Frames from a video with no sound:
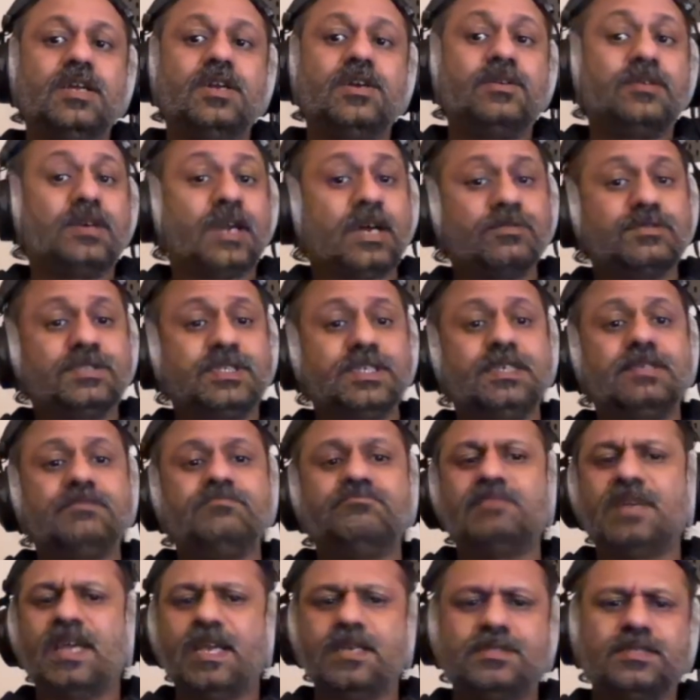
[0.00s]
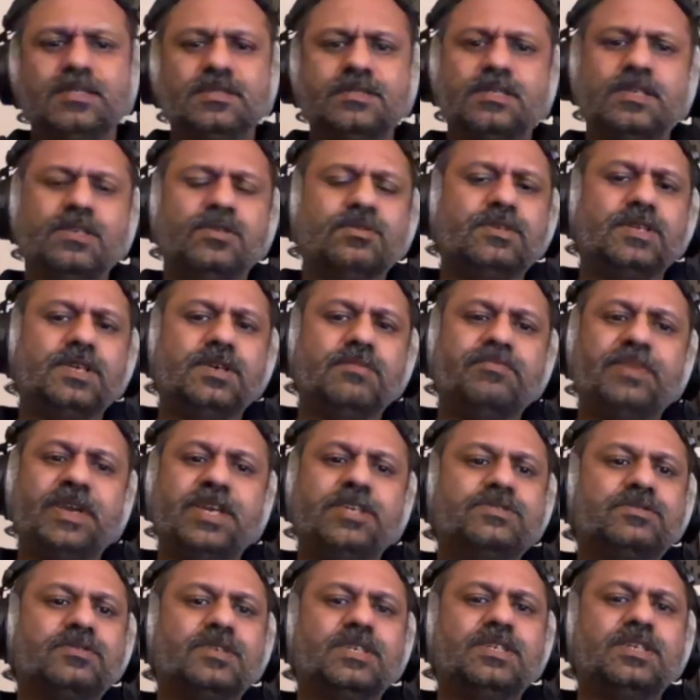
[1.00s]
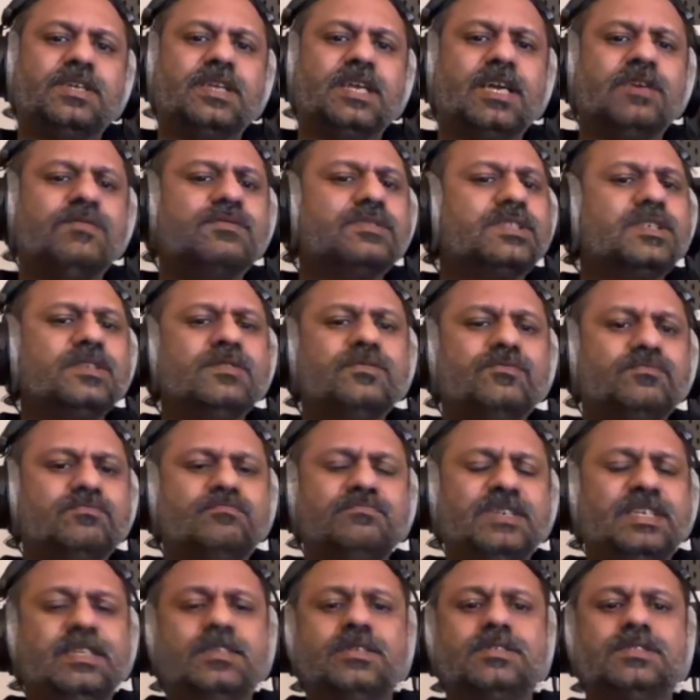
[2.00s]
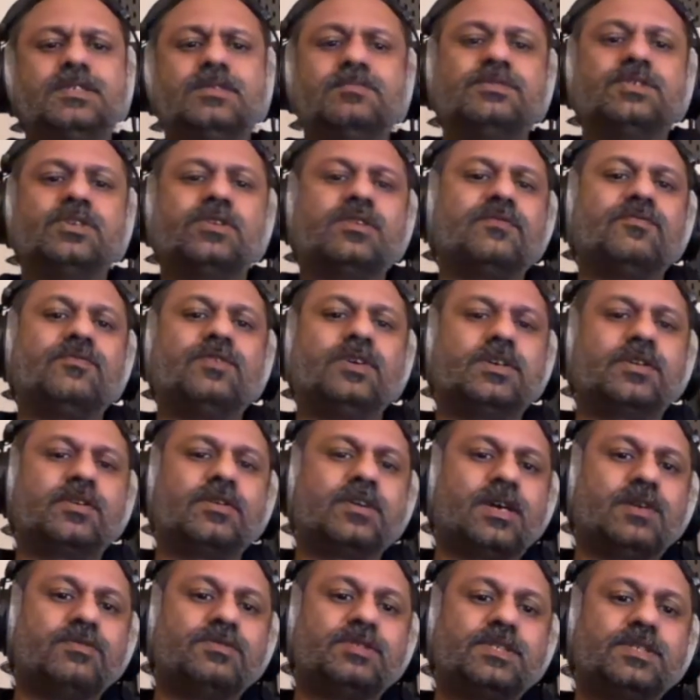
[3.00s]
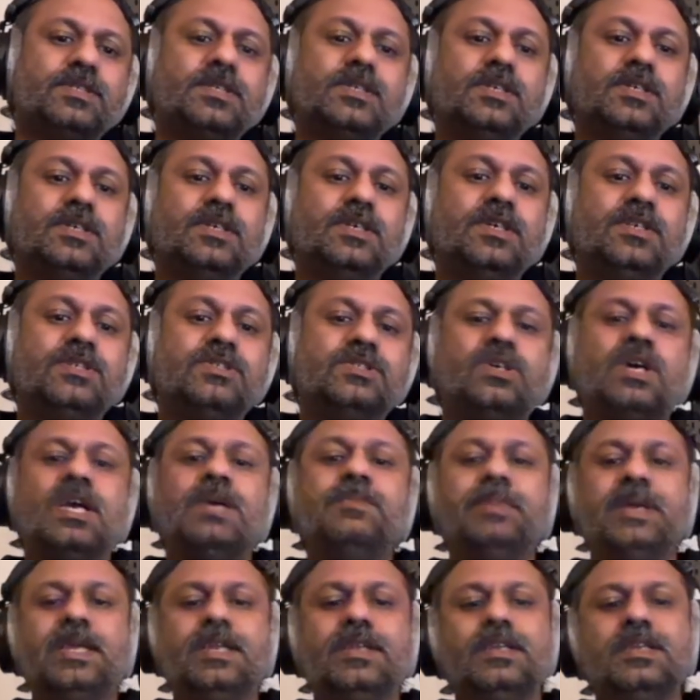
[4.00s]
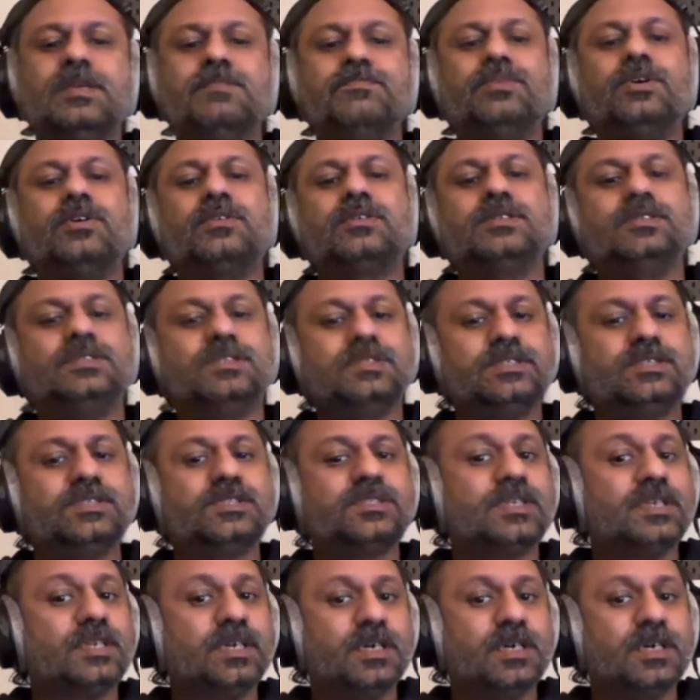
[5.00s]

Routing, assets loading, page rendering, everything needed some sort of workaround. So I made an important decision